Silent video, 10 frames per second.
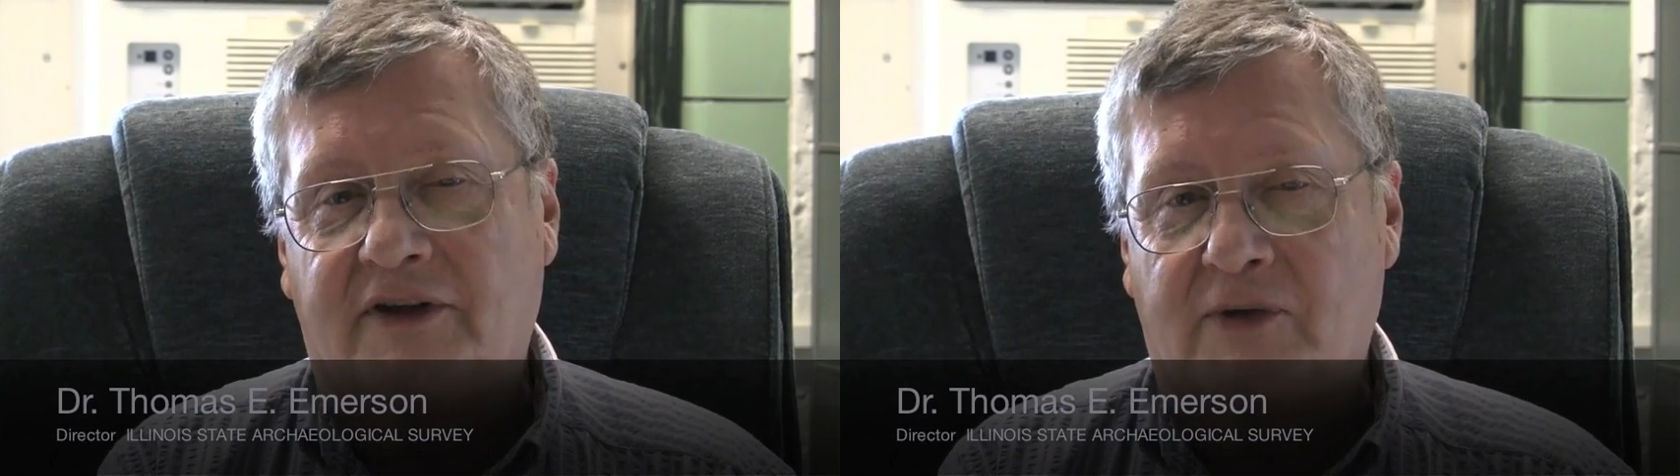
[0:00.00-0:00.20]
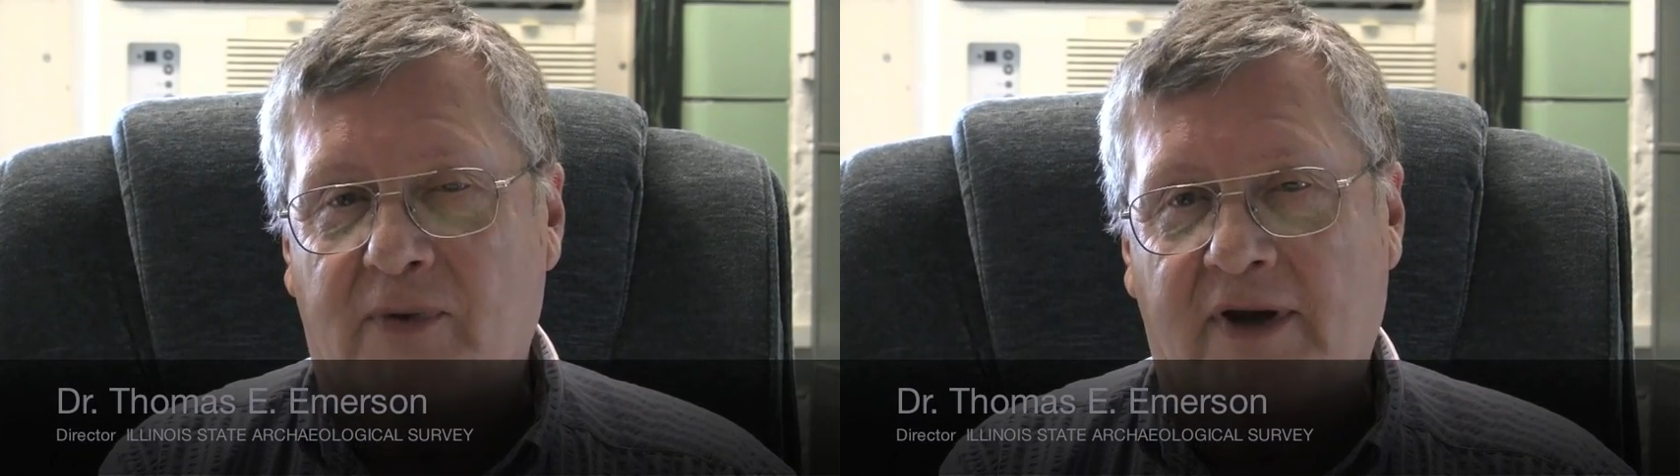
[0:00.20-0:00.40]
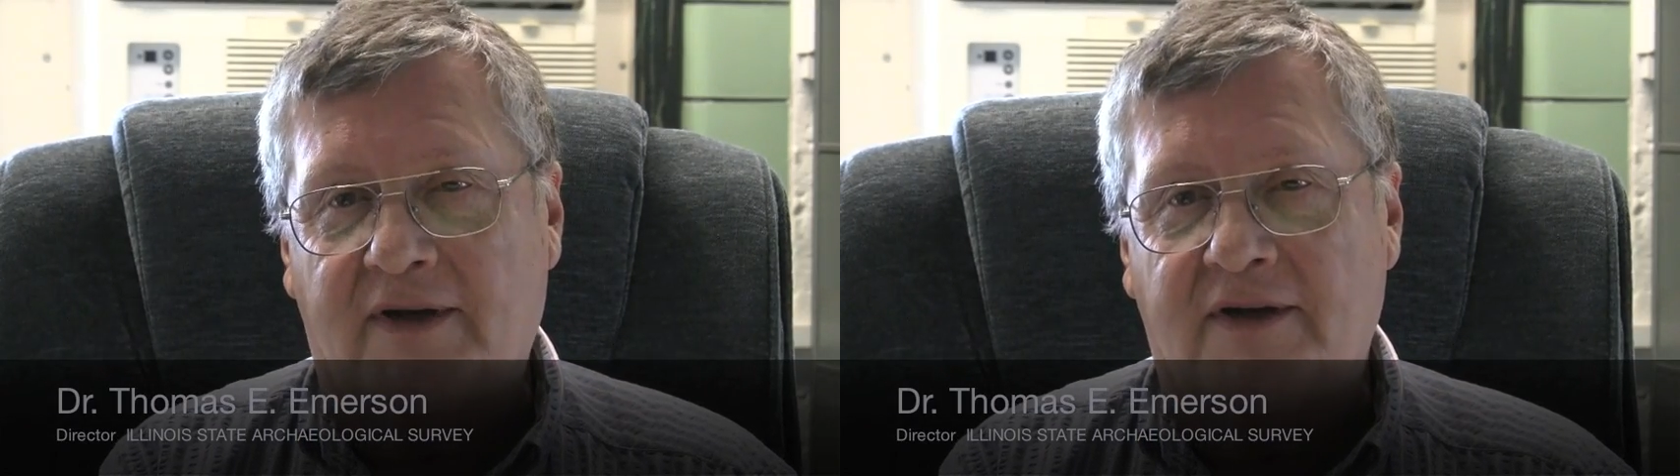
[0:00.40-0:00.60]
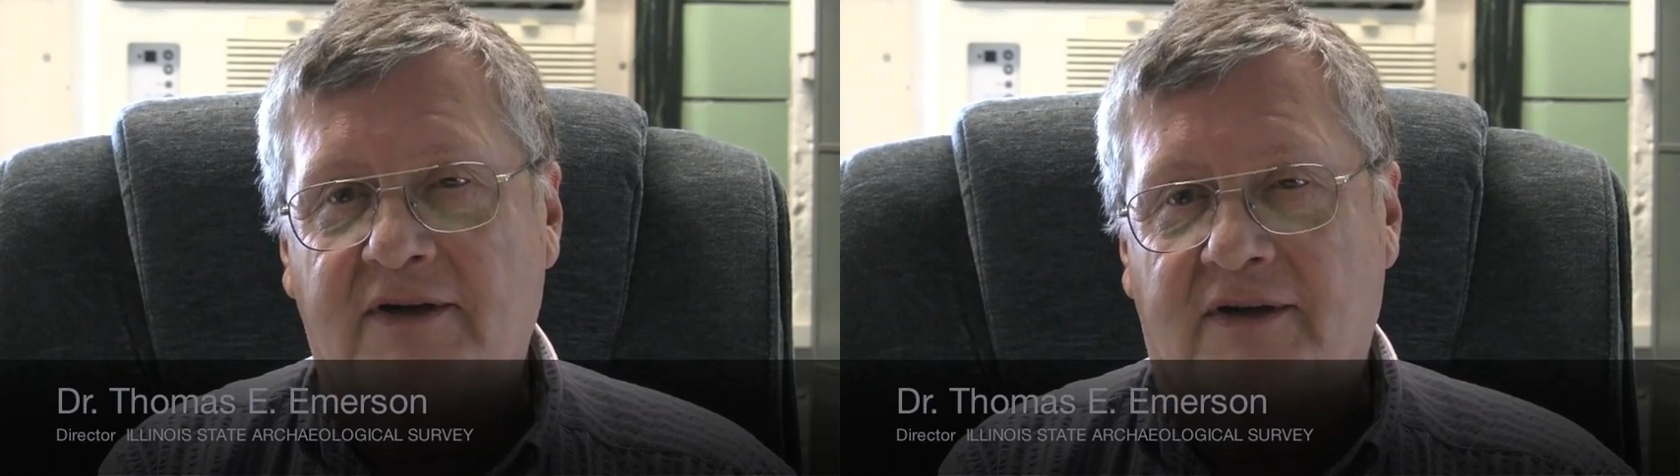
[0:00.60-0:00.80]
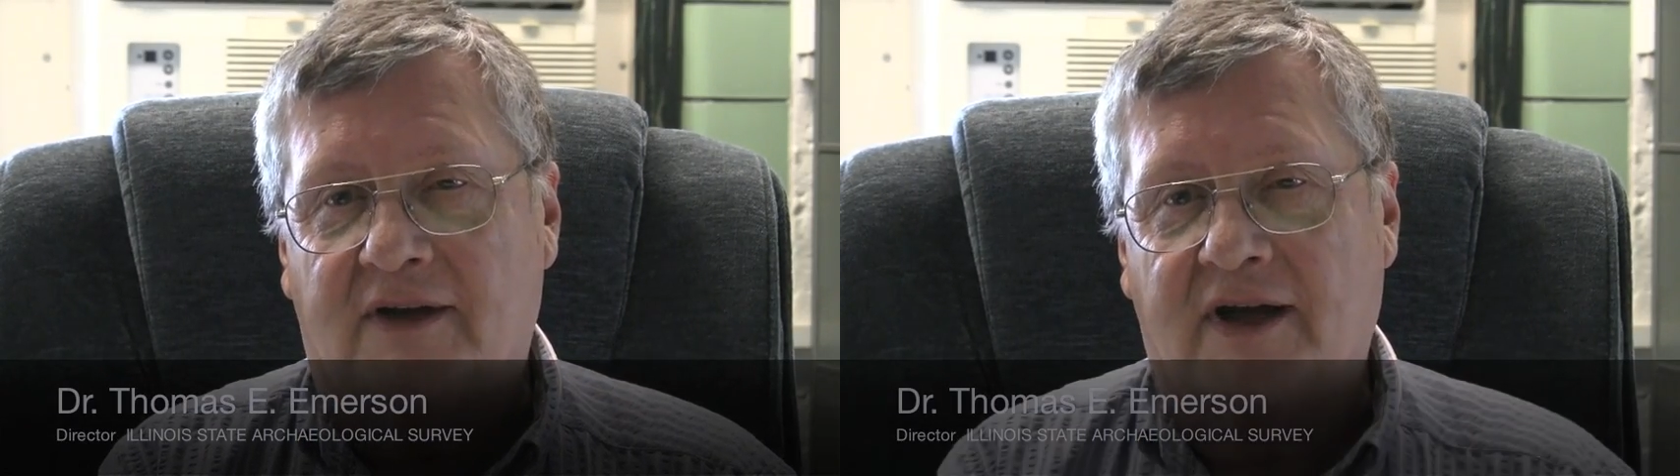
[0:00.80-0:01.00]
curated
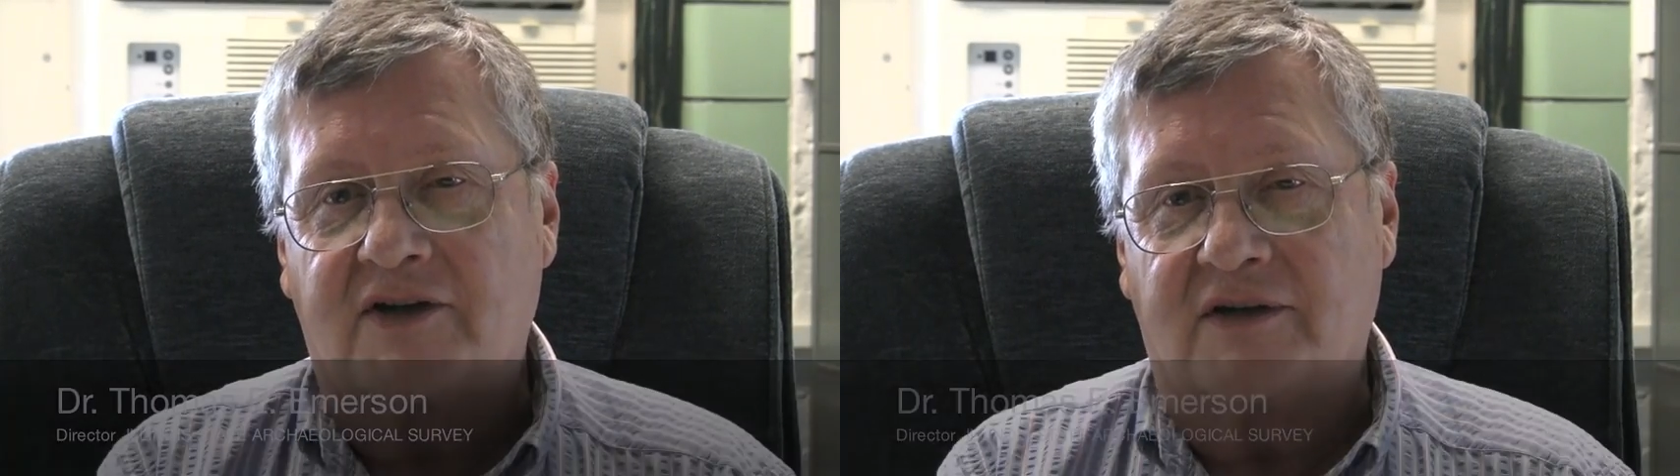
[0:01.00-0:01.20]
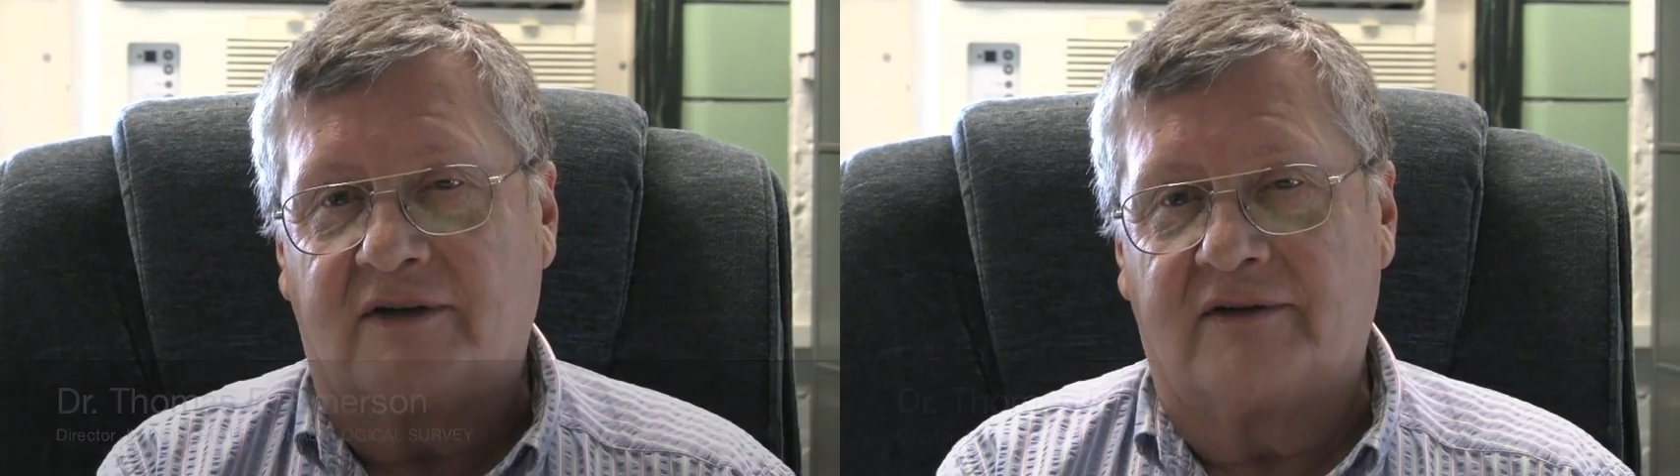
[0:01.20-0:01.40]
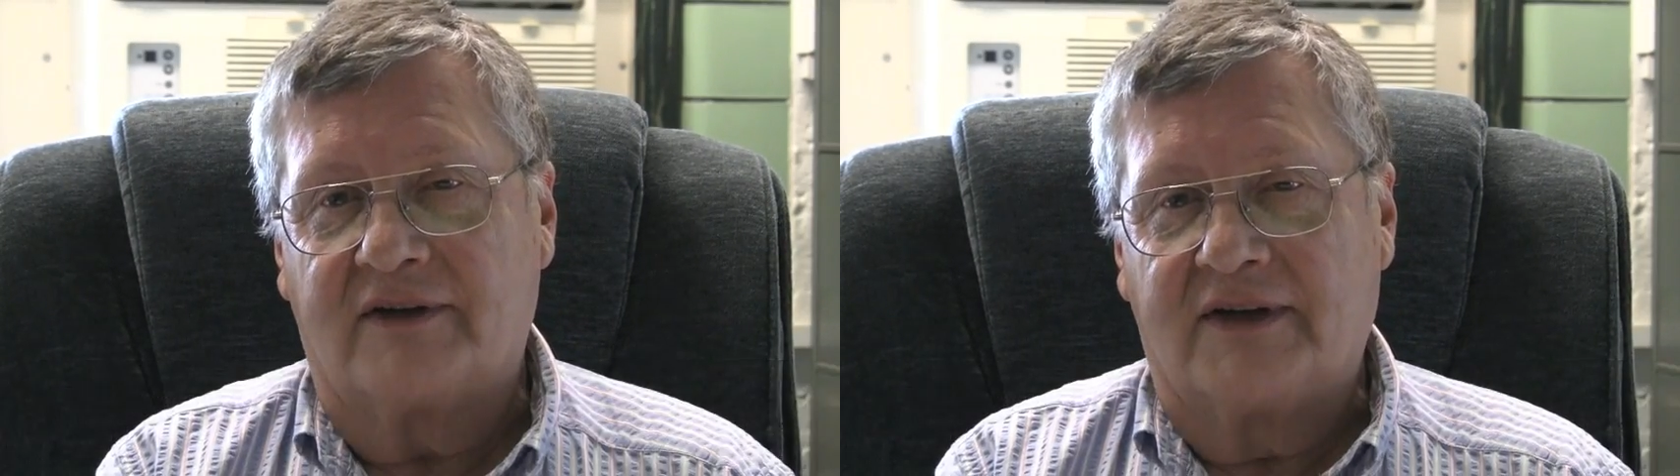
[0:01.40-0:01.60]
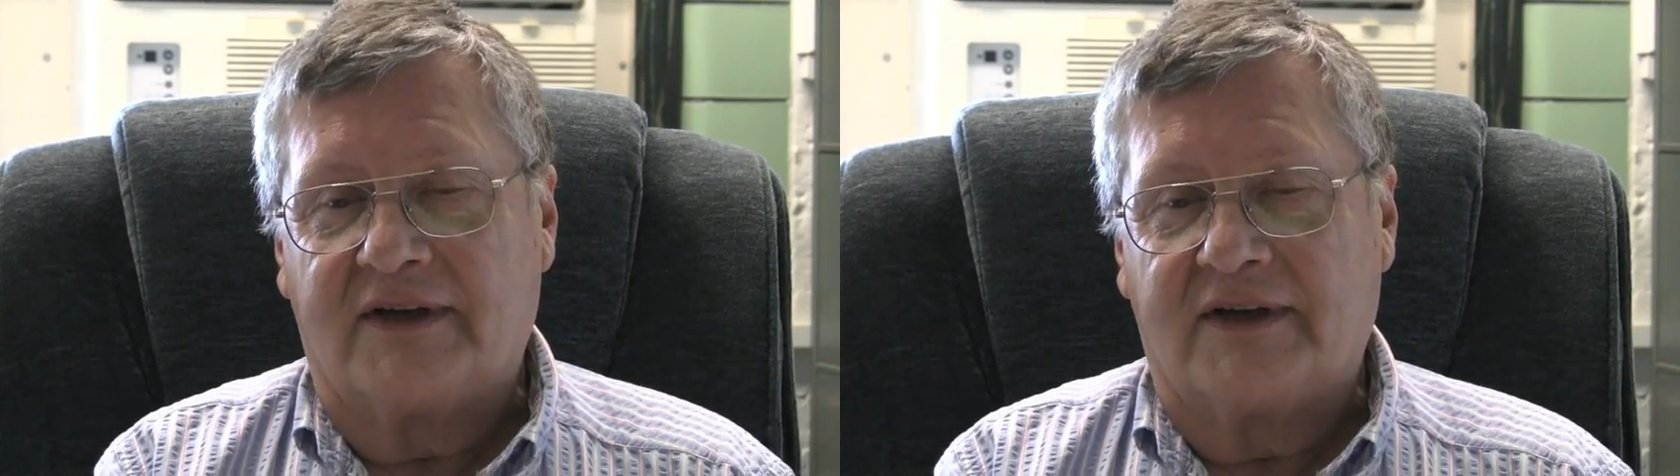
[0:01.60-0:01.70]
collections.